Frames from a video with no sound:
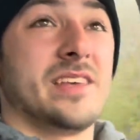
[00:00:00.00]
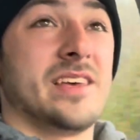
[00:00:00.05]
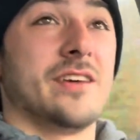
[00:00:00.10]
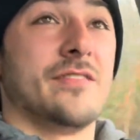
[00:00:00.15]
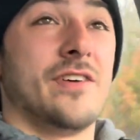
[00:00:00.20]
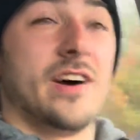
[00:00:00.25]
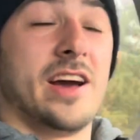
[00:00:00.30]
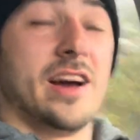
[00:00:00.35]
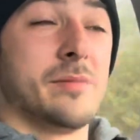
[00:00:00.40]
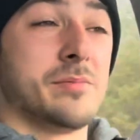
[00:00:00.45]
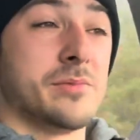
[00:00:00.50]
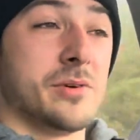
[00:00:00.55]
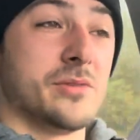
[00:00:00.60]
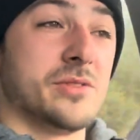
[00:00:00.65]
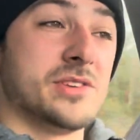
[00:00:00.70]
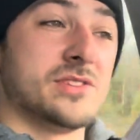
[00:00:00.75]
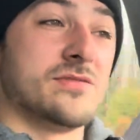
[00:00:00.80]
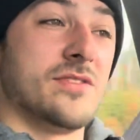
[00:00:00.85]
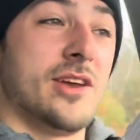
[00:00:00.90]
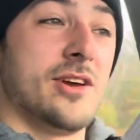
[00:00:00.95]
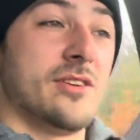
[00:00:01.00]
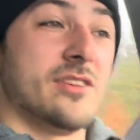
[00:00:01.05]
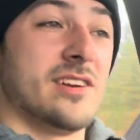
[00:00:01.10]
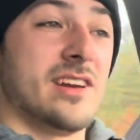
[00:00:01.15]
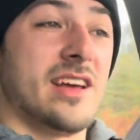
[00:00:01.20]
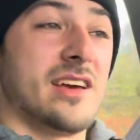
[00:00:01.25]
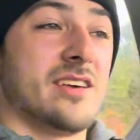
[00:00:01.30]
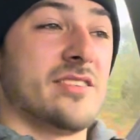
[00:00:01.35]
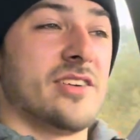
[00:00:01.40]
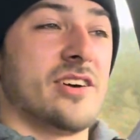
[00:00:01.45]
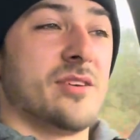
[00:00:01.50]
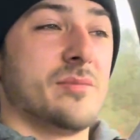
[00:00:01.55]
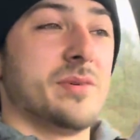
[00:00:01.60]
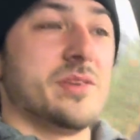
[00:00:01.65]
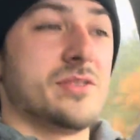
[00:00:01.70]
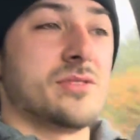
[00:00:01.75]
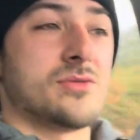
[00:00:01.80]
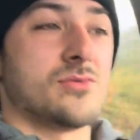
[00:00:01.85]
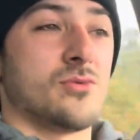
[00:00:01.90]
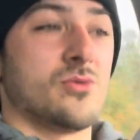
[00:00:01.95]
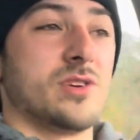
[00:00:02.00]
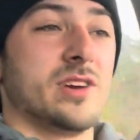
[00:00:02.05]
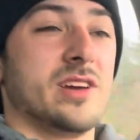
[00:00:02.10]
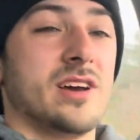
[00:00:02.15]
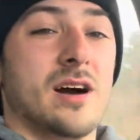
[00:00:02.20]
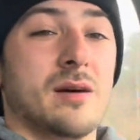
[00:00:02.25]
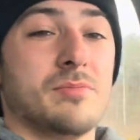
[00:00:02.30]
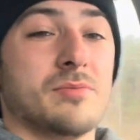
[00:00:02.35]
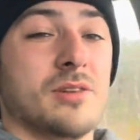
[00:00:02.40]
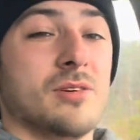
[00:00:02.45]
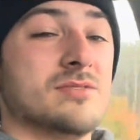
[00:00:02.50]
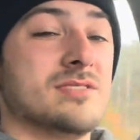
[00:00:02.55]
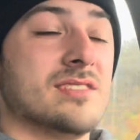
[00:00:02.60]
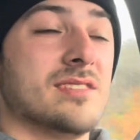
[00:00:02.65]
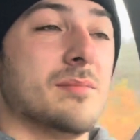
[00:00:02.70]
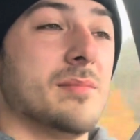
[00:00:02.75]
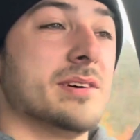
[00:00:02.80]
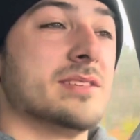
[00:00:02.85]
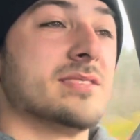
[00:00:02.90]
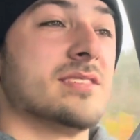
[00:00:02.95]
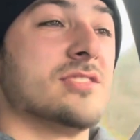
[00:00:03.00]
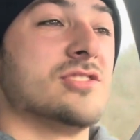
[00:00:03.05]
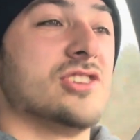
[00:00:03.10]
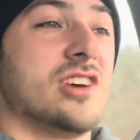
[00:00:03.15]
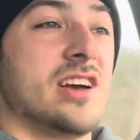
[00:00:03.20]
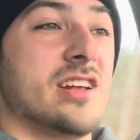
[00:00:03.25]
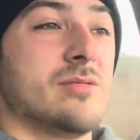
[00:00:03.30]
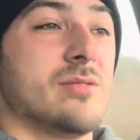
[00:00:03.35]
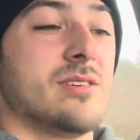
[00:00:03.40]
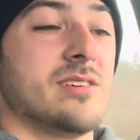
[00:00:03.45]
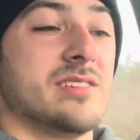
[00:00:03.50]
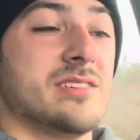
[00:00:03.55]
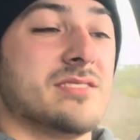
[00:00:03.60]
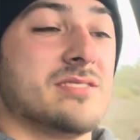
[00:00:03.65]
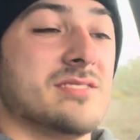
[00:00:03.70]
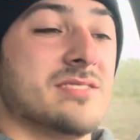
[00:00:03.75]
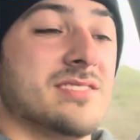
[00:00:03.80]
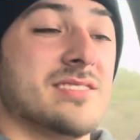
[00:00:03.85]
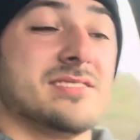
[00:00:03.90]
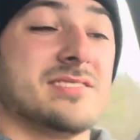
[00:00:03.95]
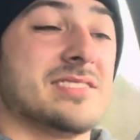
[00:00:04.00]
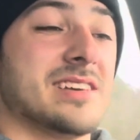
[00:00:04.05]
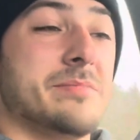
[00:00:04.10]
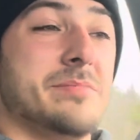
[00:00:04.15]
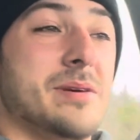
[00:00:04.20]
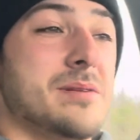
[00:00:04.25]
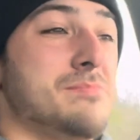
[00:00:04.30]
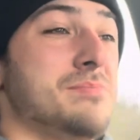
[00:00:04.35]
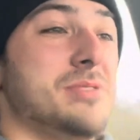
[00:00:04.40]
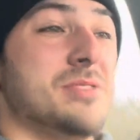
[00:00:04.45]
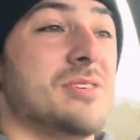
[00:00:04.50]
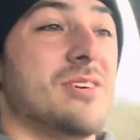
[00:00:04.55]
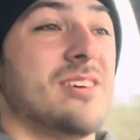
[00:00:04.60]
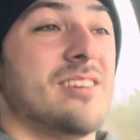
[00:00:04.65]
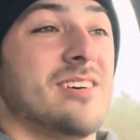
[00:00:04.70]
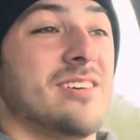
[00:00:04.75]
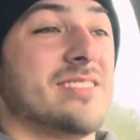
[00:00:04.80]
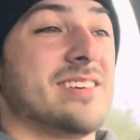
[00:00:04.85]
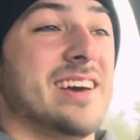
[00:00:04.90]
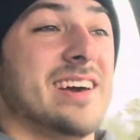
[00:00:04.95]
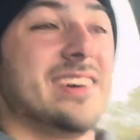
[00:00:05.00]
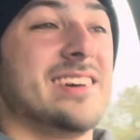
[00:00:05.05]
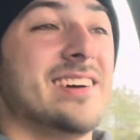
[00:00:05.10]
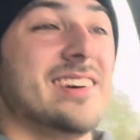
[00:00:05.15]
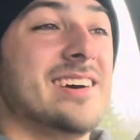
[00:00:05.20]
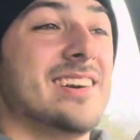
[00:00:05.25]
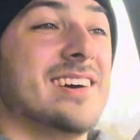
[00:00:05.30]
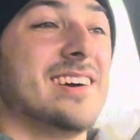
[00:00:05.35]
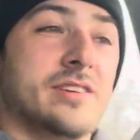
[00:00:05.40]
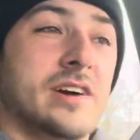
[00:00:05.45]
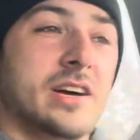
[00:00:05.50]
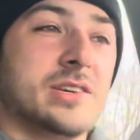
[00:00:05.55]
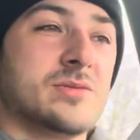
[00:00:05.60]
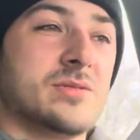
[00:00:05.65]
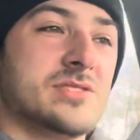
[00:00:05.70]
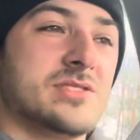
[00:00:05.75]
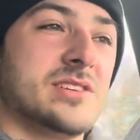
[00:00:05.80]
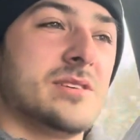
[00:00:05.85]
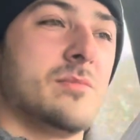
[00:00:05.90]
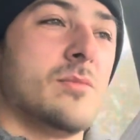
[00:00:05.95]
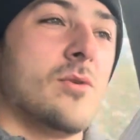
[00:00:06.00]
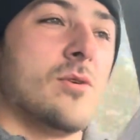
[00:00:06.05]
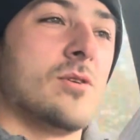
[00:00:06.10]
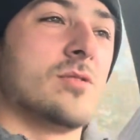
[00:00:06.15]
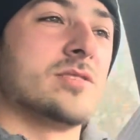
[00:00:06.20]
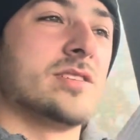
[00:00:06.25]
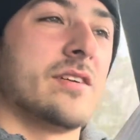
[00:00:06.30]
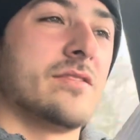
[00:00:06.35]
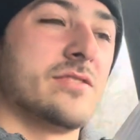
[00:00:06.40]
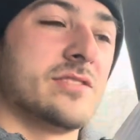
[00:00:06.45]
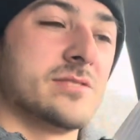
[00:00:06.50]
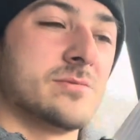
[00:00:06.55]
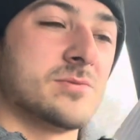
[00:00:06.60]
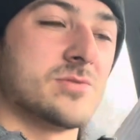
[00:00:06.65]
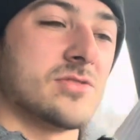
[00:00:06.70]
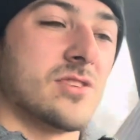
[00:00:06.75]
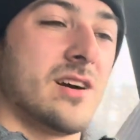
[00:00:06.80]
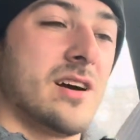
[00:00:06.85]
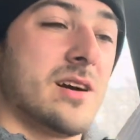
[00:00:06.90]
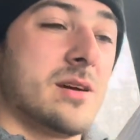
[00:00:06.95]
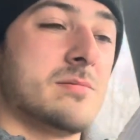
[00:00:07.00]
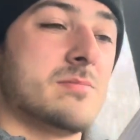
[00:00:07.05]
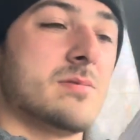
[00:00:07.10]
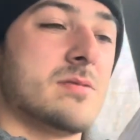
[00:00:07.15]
If I upload this video today, that'll be 3 uploads in the month of January. This is going to be a PR, okay? If you guys want to see more, definitely subscribe.